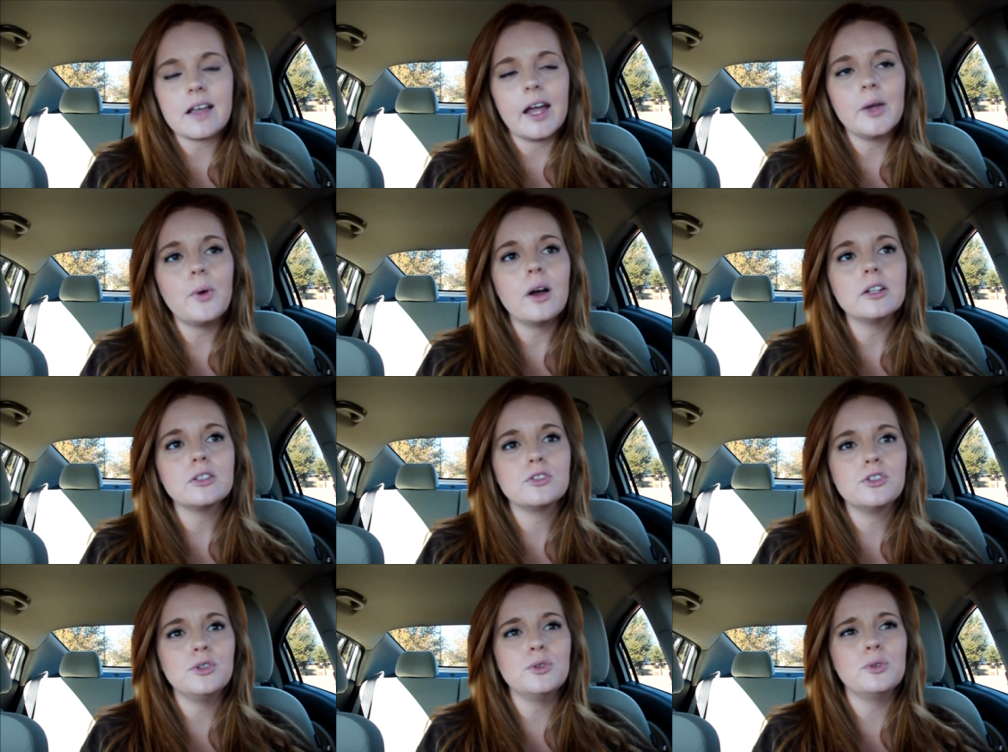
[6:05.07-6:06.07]
I want
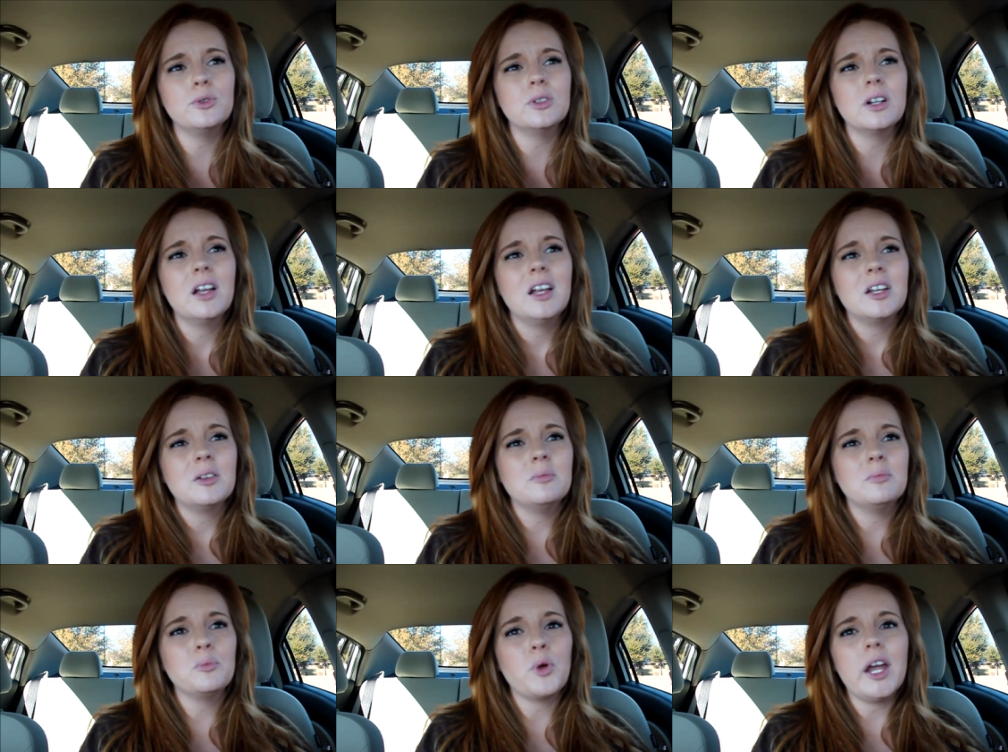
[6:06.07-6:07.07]
to
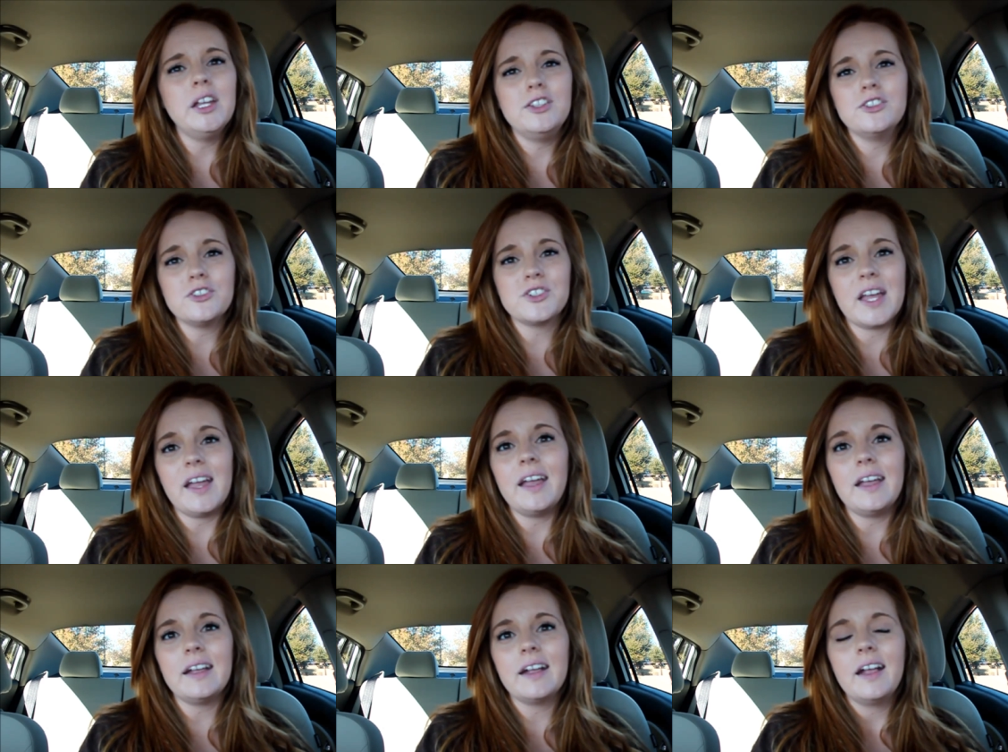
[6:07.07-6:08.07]
brighten your
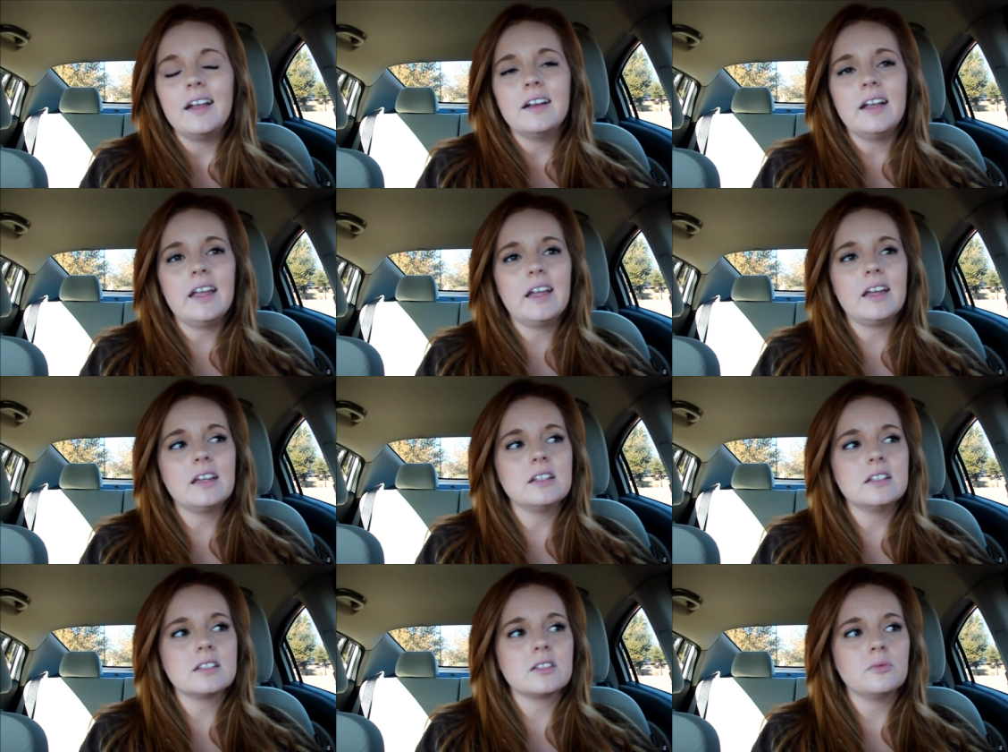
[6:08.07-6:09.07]
day
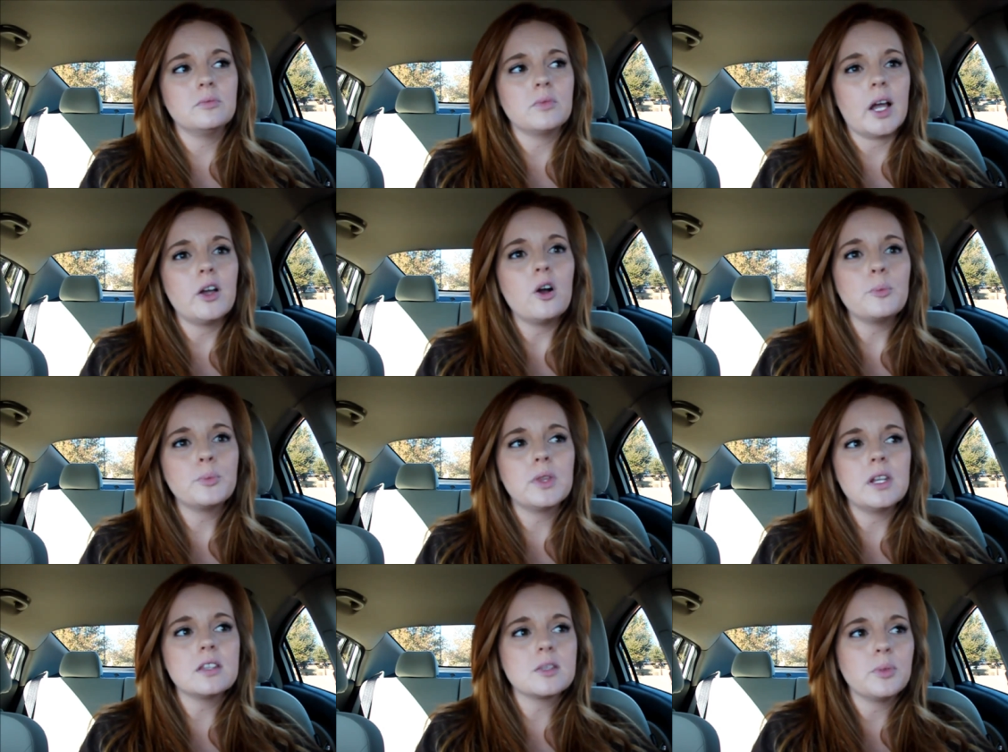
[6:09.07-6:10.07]
and I hope
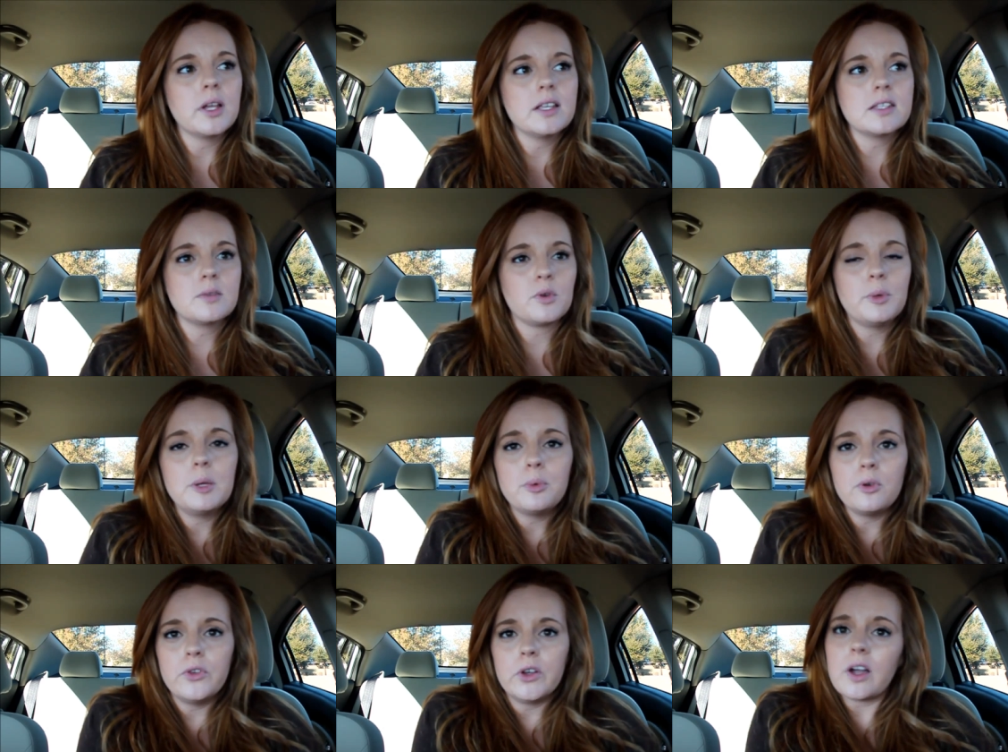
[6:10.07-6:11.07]
that it's a place where
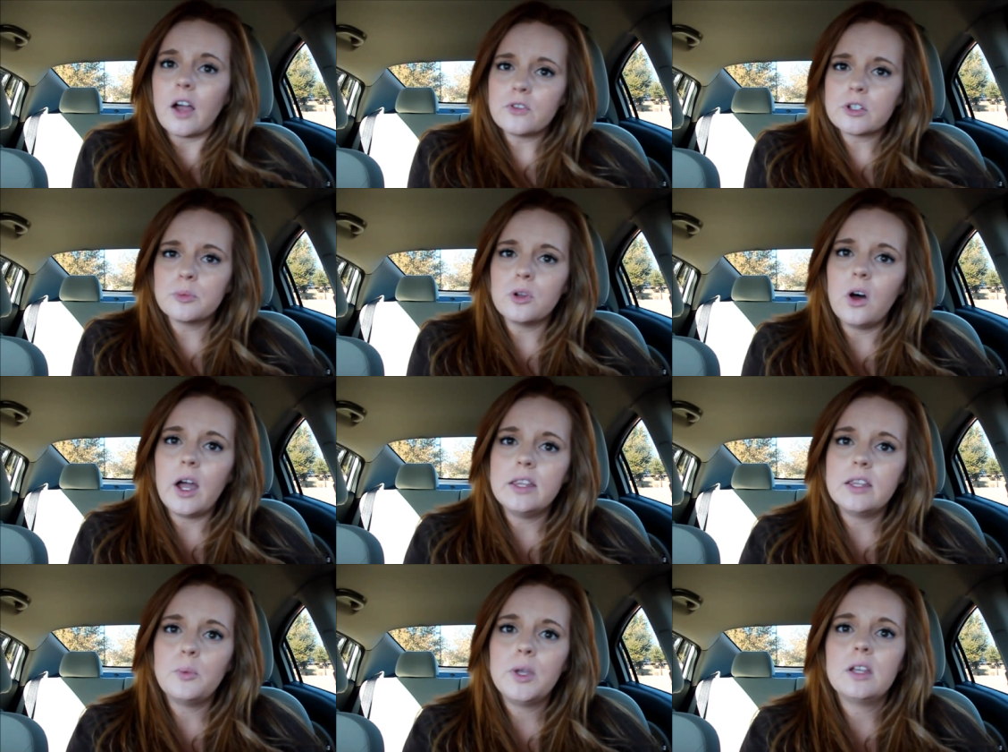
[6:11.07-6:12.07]
people feel comfortable
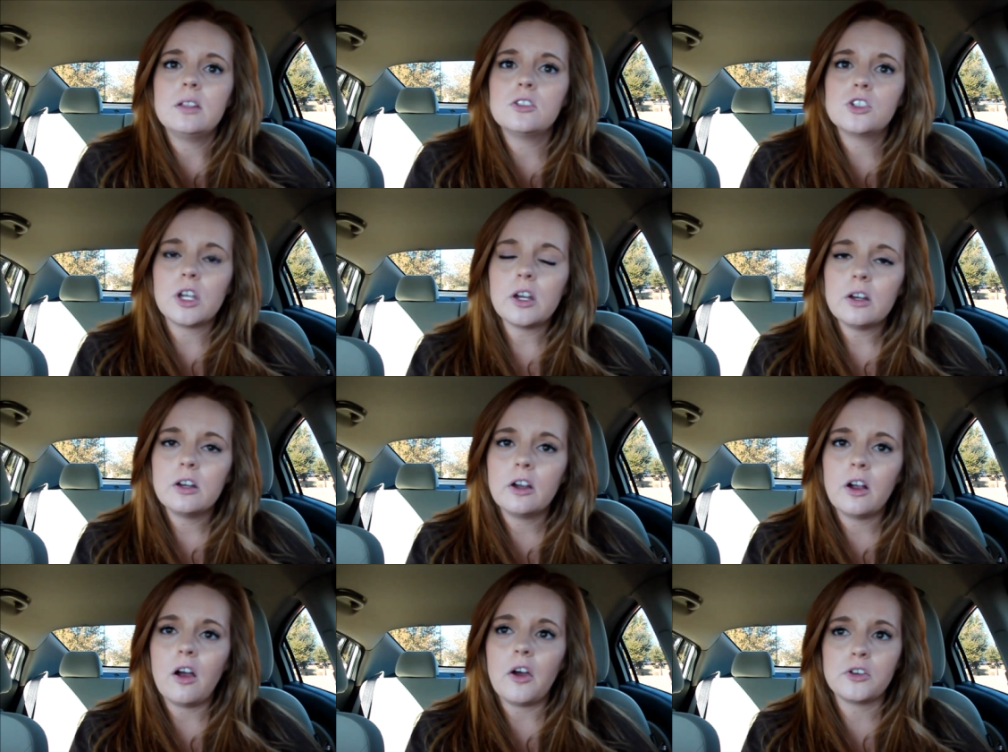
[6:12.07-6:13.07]
and that we can share
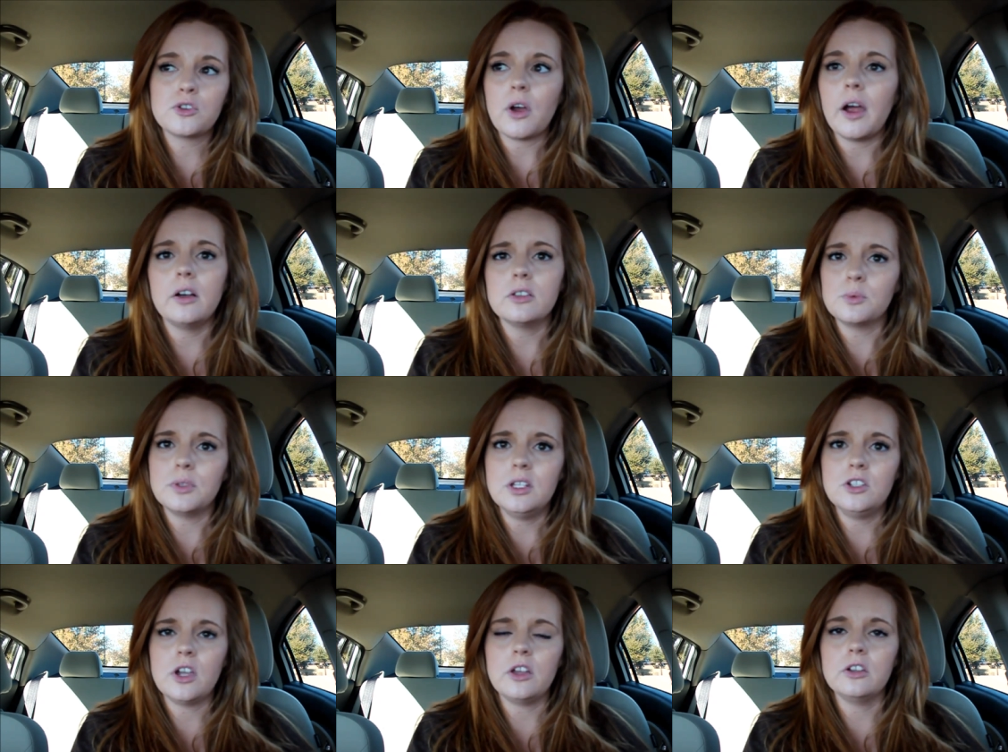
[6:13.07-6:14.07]
our trials with
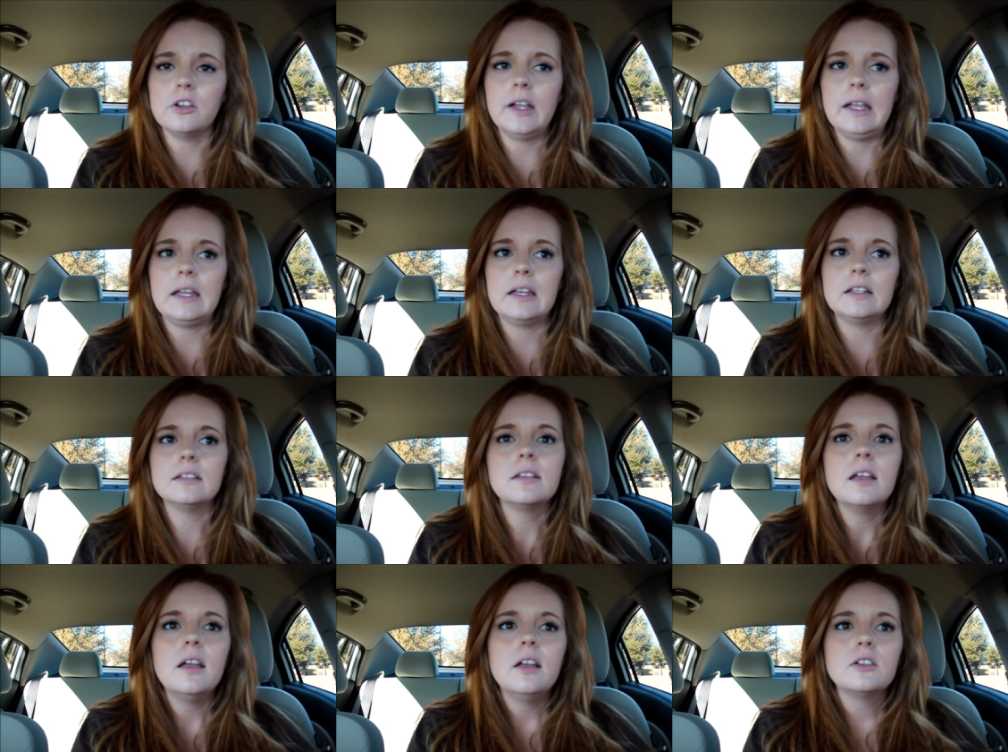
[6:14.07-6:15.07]
each other and
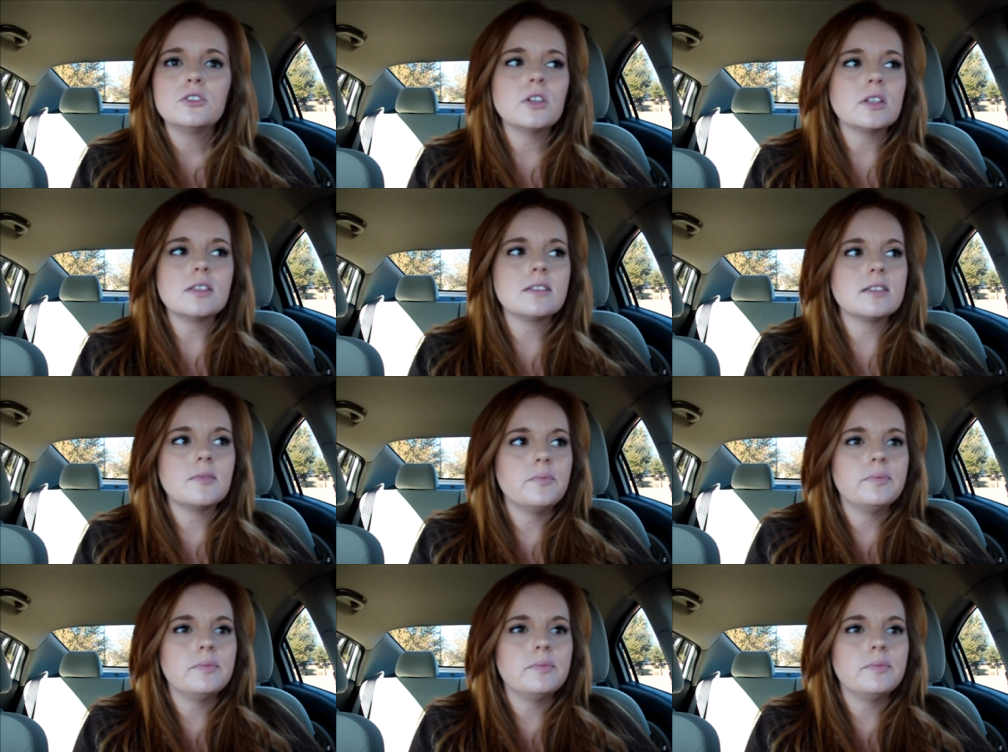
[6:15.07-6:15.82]
just